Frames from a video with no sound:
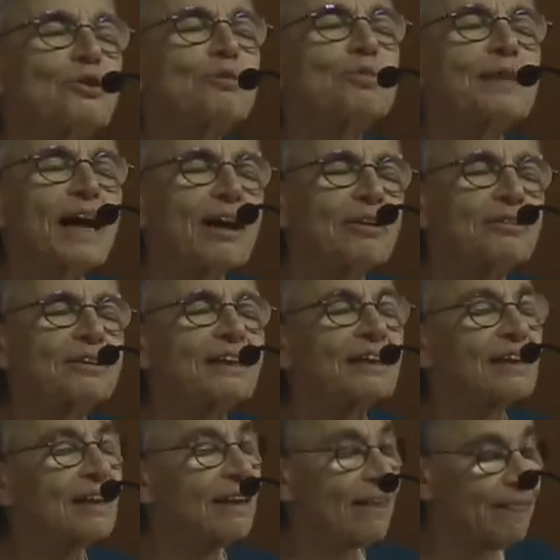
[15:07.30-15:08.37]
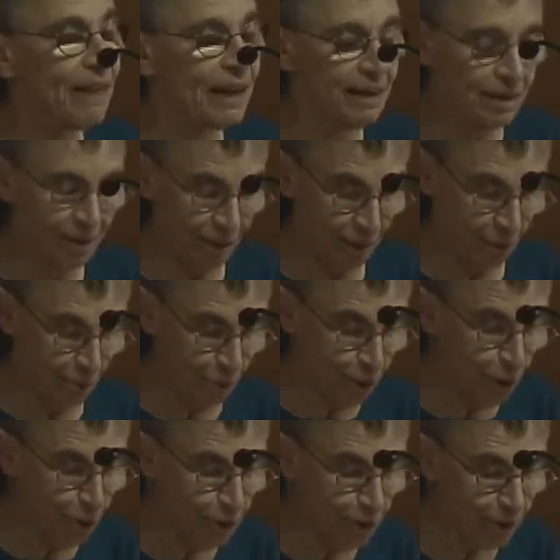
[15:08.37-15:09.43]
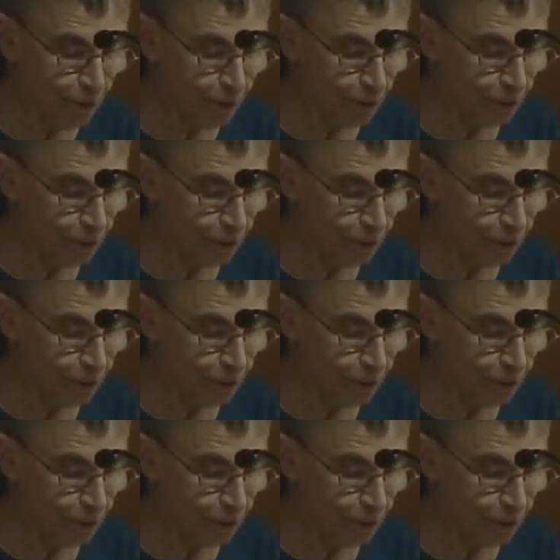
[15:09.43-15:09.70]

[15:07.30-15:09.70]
looped out, then broke.